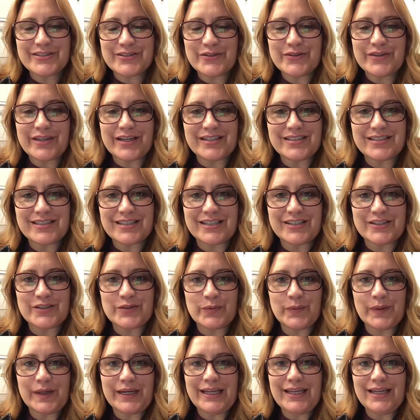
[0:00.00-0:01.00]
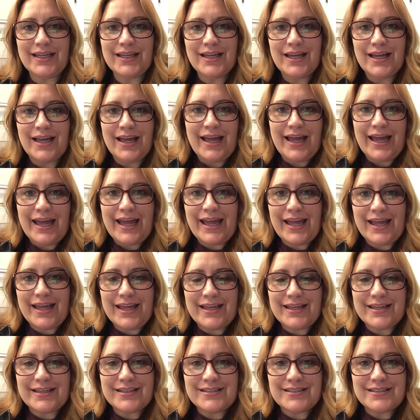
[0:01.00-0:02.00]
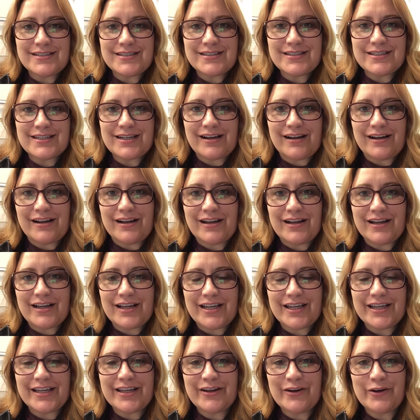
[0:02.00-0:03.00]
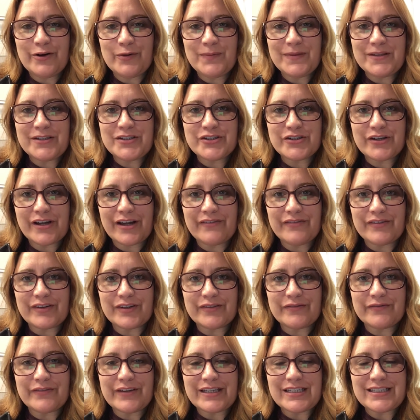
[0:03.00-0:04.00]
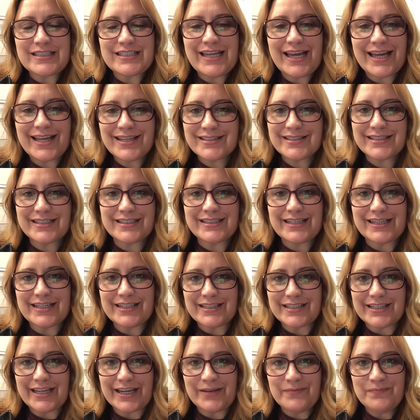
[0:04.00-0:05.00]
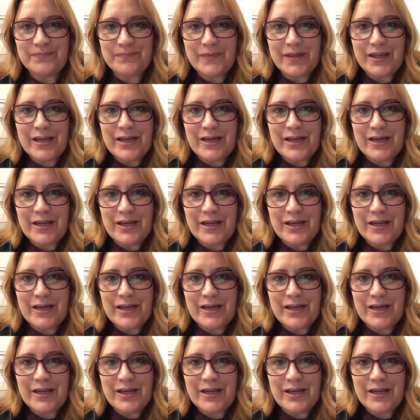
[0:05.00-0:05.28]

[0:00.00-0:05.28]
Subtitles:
2020, and I hope that you're having a fantastic day today.